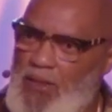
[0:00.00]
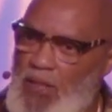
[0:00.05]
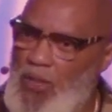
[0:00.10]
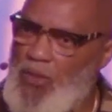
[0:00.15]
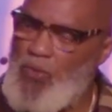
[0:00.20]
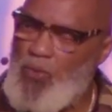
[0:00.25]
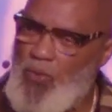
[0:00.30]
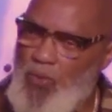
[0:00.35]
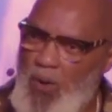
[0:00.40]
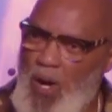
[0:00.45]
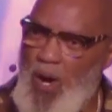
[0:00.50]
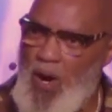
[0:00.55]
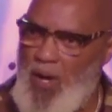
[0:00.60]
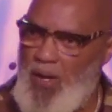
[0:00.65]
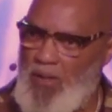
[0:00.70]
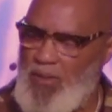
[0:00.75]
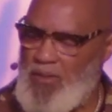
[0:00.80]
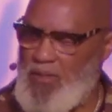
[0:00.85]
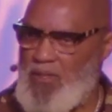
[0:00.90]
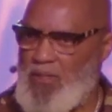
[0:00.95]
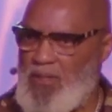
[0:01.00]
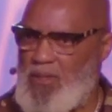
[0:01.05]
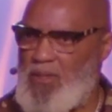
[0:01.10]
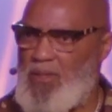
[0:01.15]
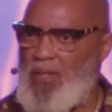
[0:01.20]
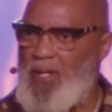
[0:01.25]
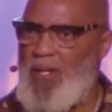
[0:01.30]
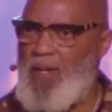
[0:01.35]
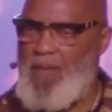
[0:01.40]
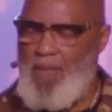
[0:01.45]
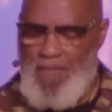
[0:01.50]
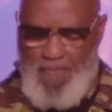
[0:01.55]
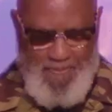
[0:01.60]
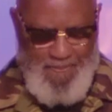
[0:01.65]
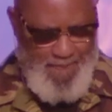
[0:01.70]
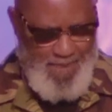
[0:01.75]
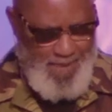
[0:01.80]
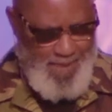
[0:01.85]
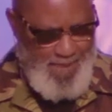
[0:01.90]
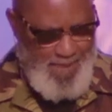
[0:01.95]
the cross.
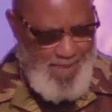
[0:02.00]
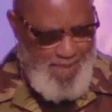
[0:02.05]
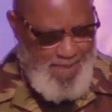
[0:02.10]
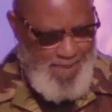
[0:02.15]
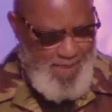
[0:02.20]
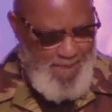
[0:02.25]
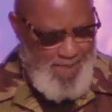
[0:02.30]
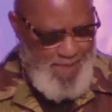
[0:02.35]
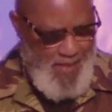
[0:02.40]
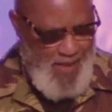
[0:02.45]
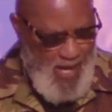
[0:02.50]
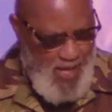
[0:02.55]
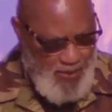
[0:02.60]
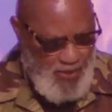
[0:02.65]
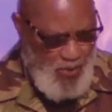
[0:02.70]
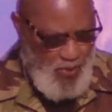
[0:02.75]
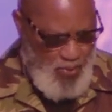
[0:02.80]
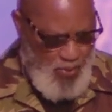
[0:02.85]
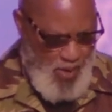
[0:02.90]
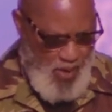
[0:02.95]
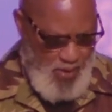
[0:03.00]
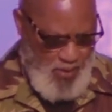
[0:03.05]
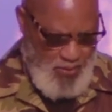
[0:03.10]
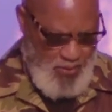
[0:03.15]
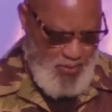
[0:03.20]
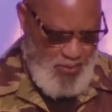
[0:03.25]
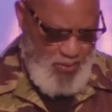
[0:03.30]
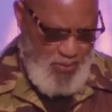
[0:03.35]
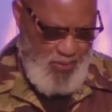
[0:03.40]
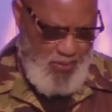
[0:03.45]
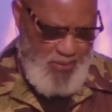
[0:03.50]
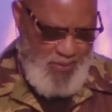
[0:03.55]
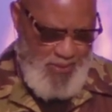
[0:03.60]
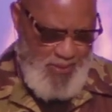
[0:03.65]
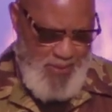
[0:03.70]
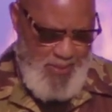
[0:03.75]
At the cross.